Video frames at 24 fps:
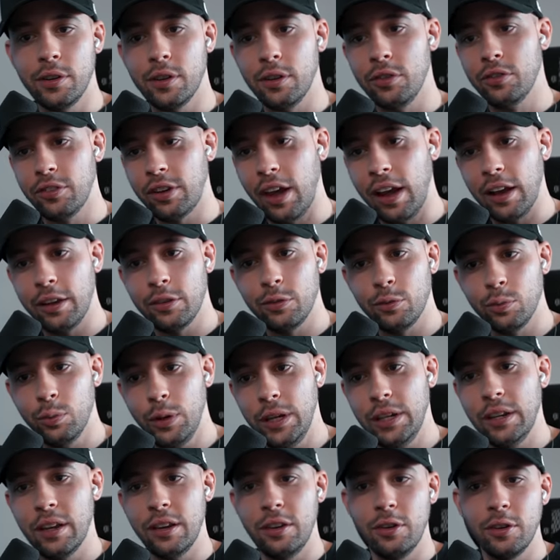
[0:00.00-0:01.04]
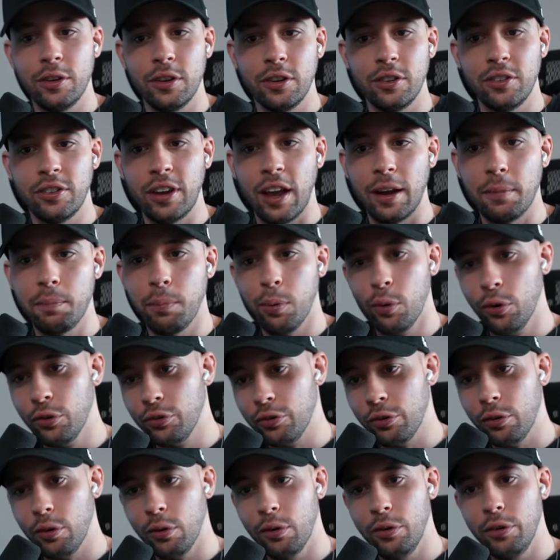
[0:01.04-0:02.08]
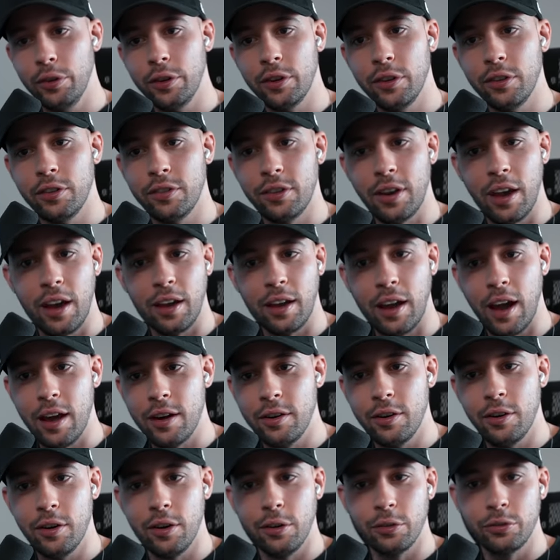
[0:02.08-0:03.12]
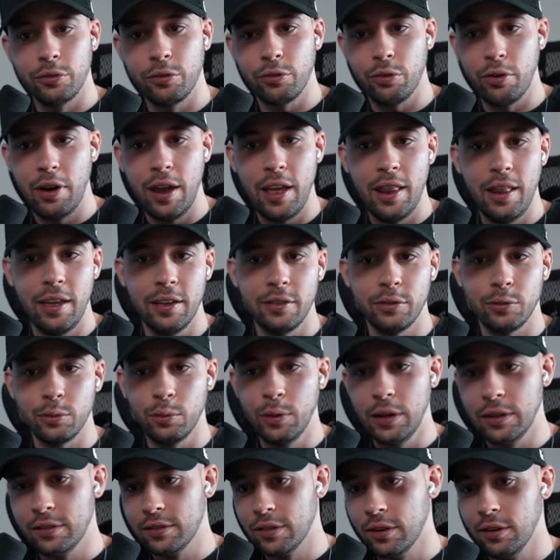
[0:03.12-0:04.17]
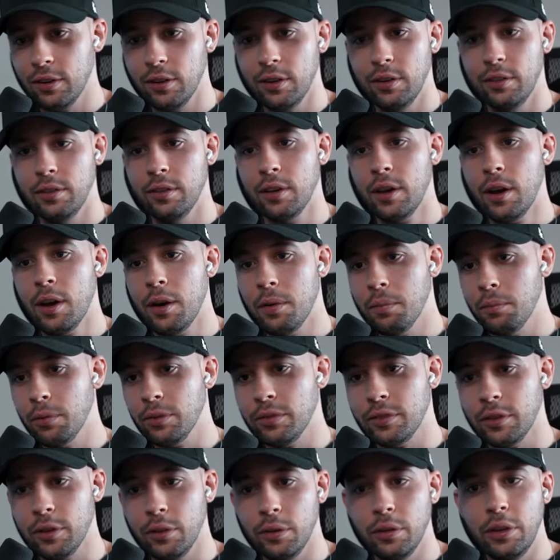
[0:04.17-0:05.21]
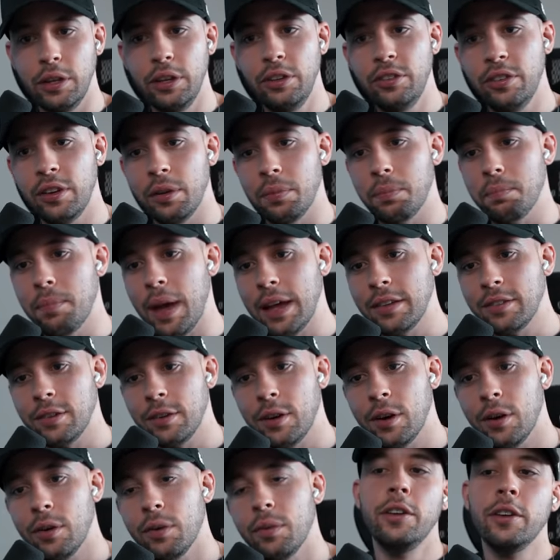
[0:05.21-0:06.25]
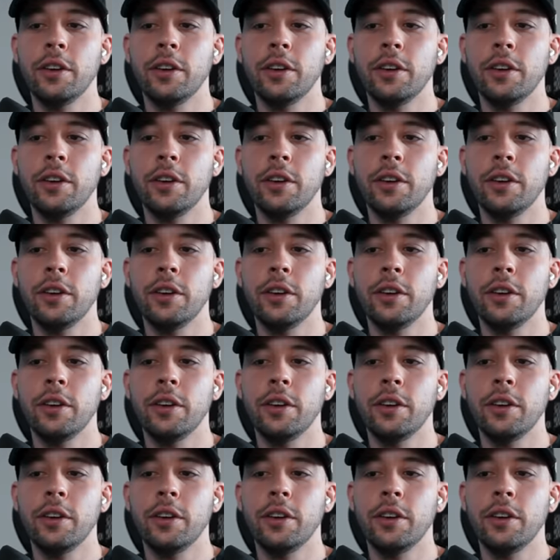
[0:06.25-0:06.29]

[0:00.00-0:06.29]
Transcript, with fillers: could check Sweden, you could check Portugal, you could check, I don't know, Australia, Switzerland, Brazil, Egypt, Mexico.